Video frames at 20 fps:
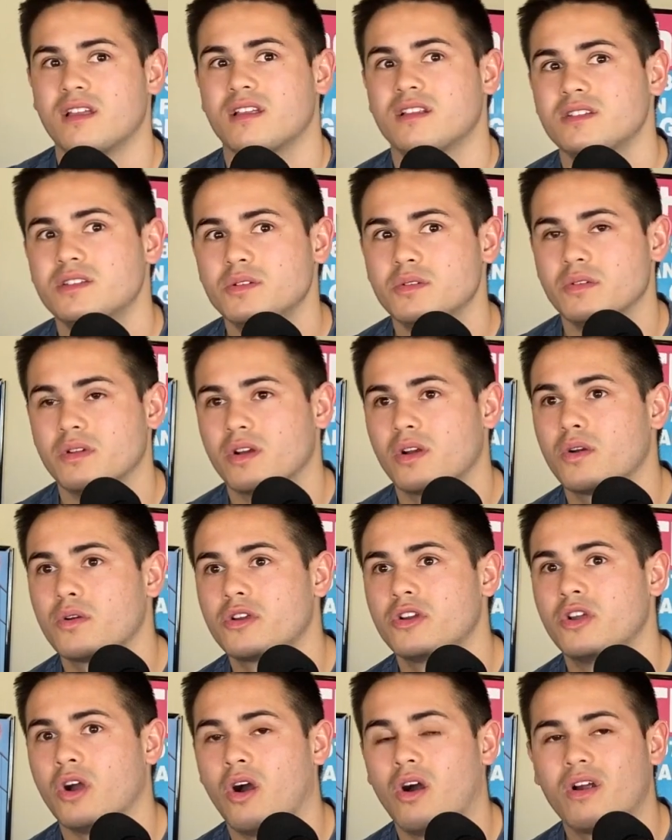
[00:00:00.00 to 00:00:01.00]
dude, her
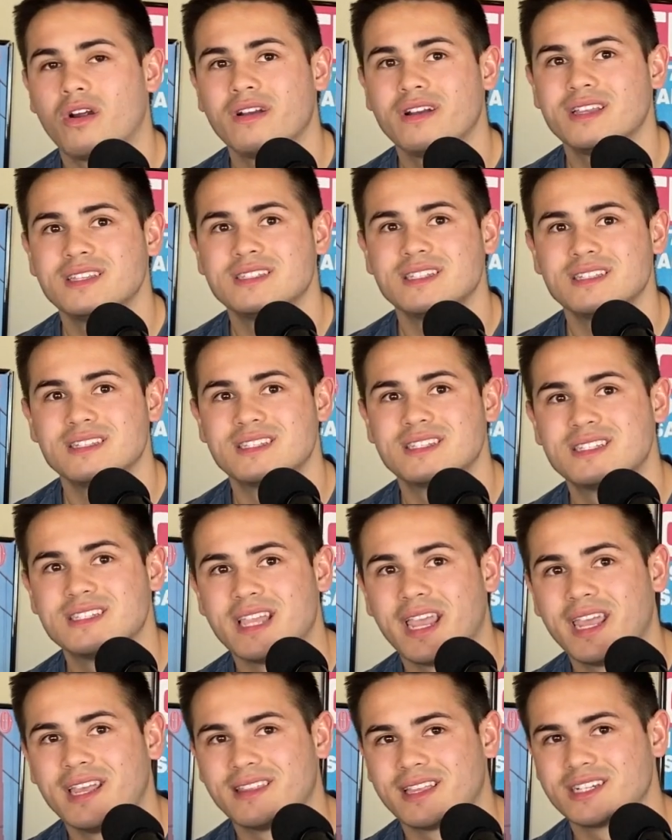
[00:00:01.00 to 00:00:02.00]
guard is
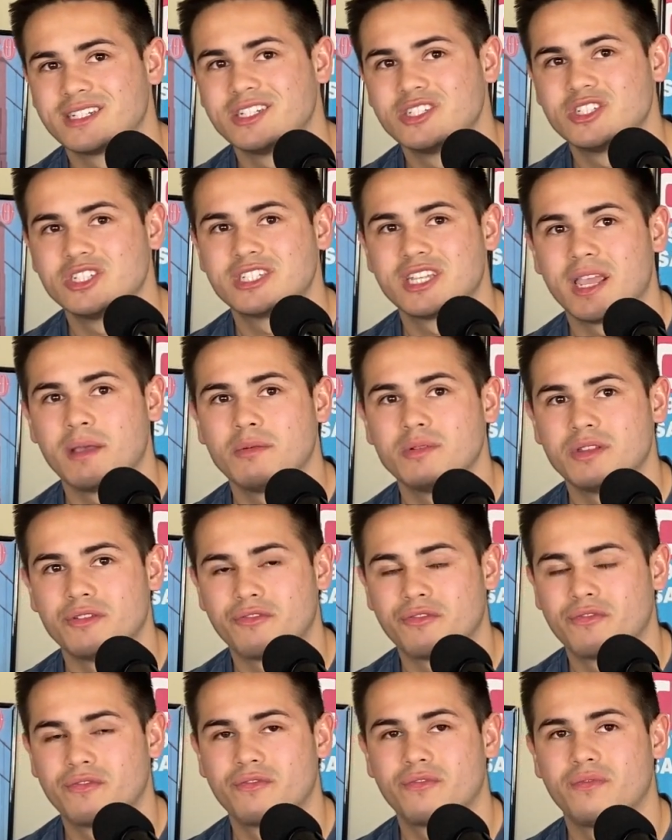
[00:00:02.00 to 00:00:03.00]
insane. Like, she's just able to
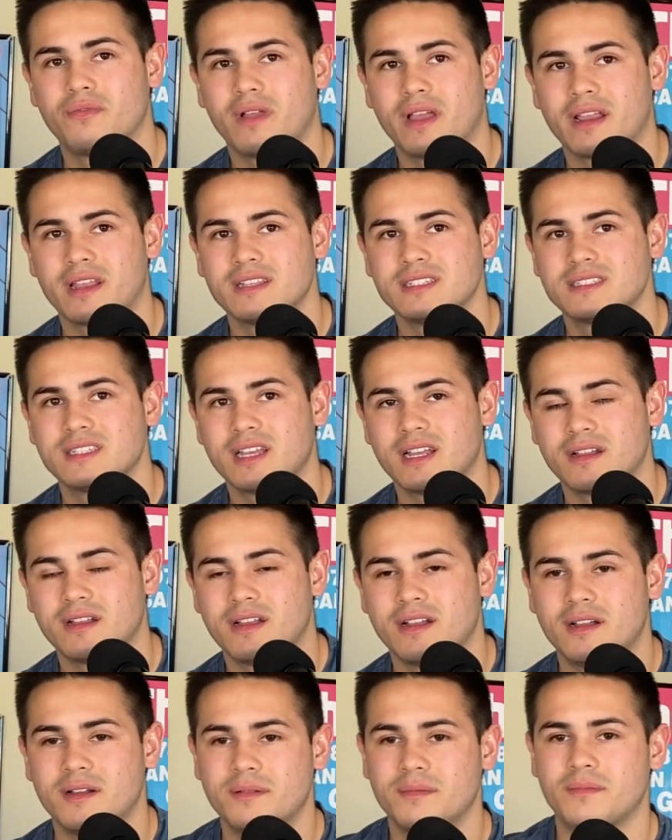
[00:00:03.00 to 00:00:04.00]
against that
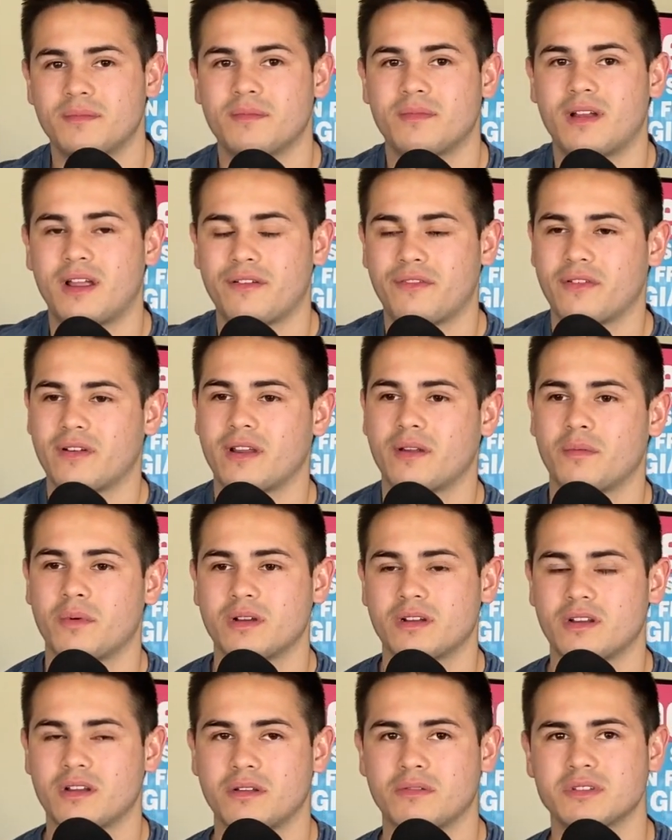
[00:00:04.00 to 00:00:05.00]
I forget
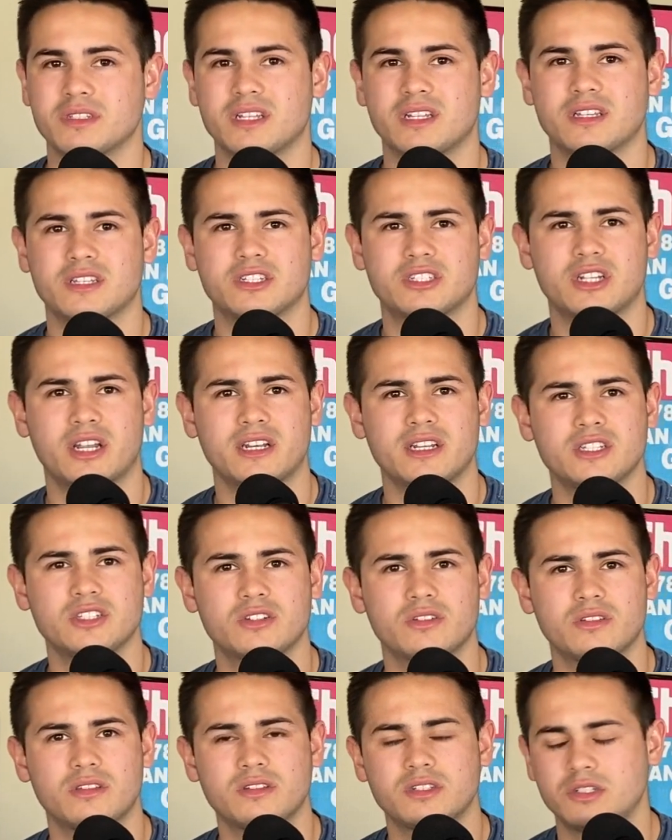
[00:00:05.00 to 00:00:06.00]
what it was, like a Chinese
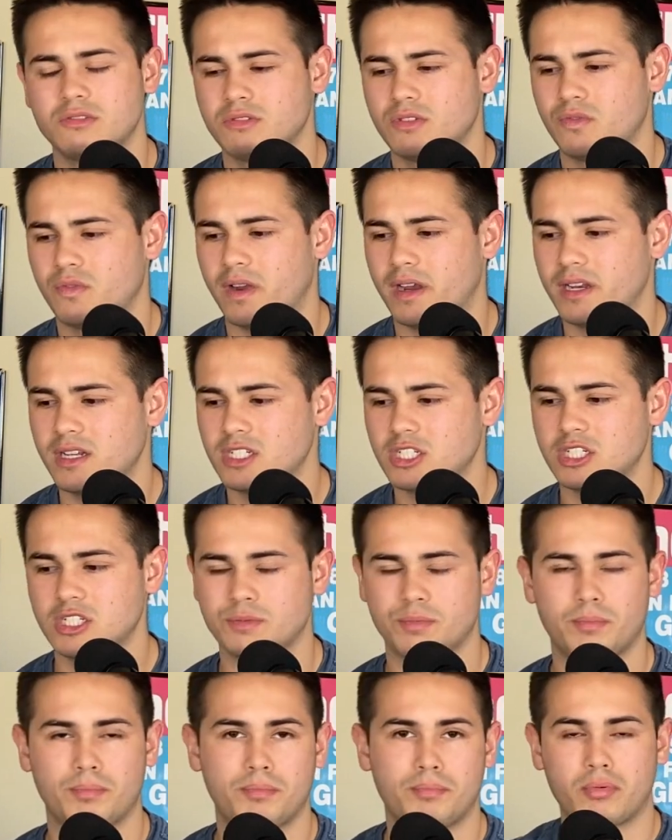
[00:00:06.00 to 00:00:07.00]
girl that she was fighting. She
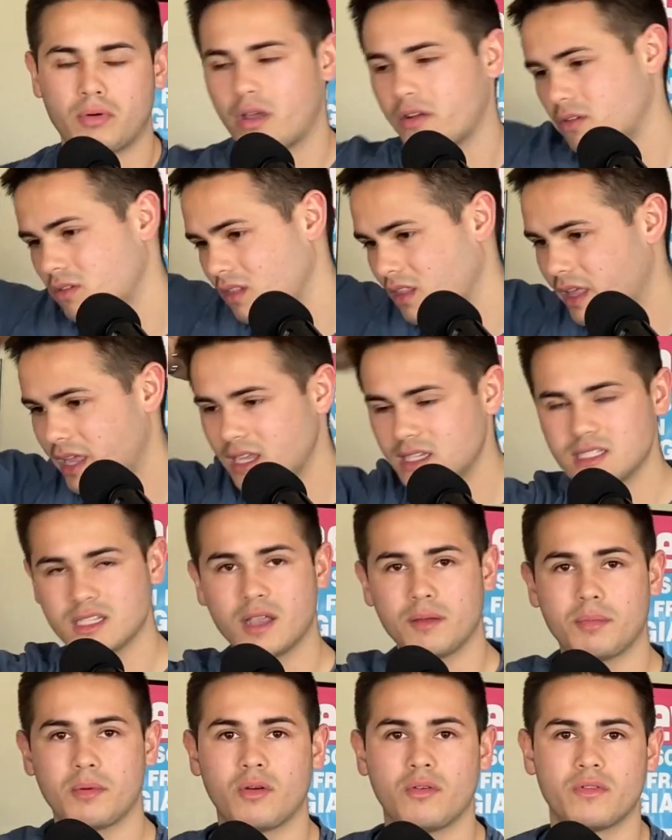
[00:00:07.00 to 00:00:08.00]
just brought her legs
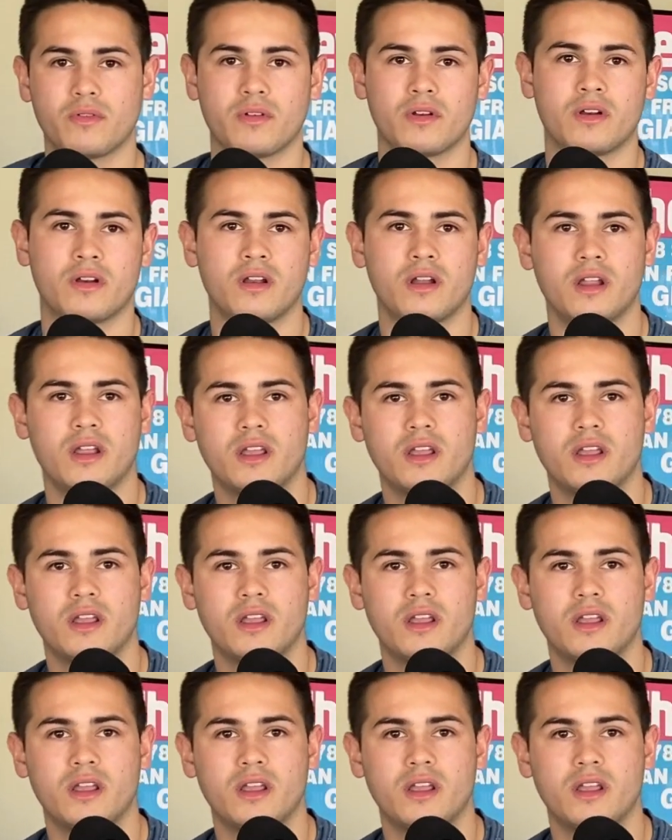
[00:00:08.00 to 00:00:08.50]
up over